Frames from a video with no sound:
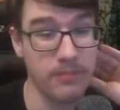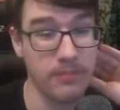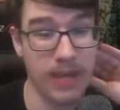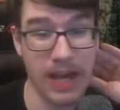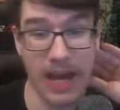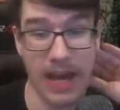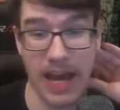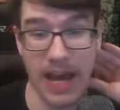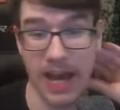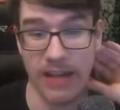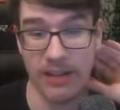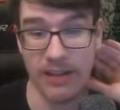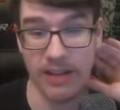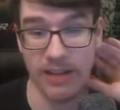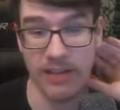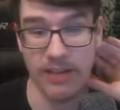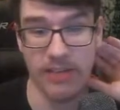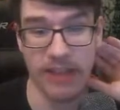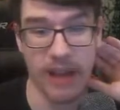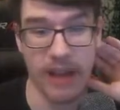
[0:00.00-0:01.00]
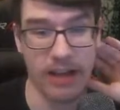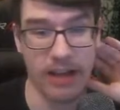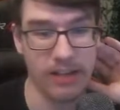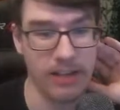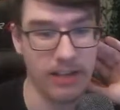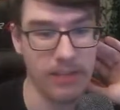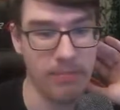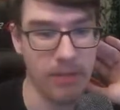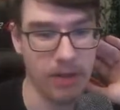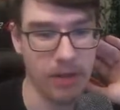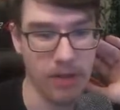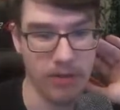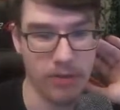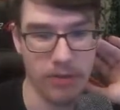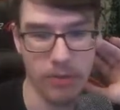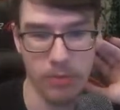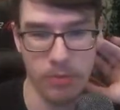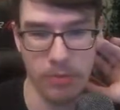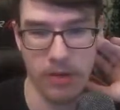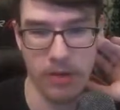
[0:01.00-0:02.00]
And exactly
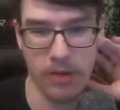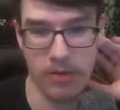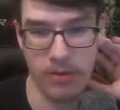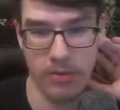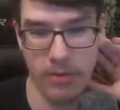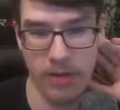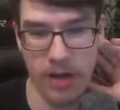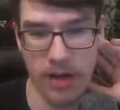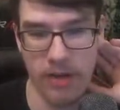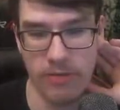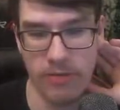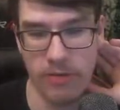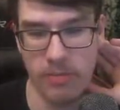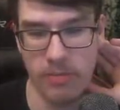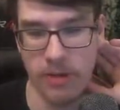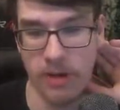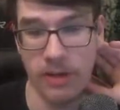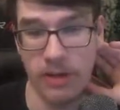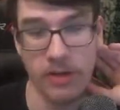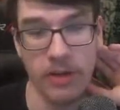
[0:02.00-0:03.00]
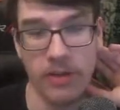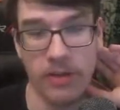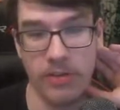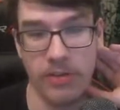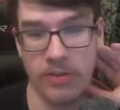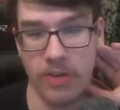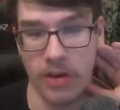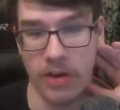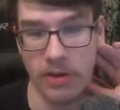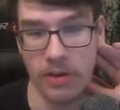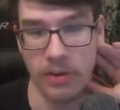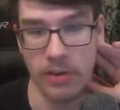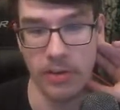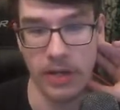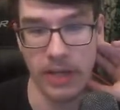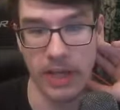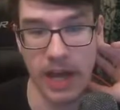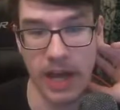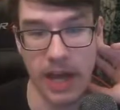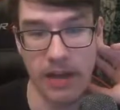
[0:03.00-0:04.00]
plus two, plus two on everybody. Sell you
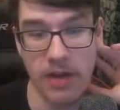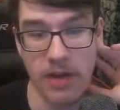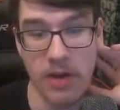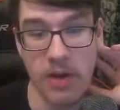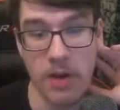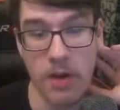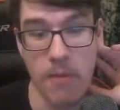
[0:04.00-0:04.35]
again.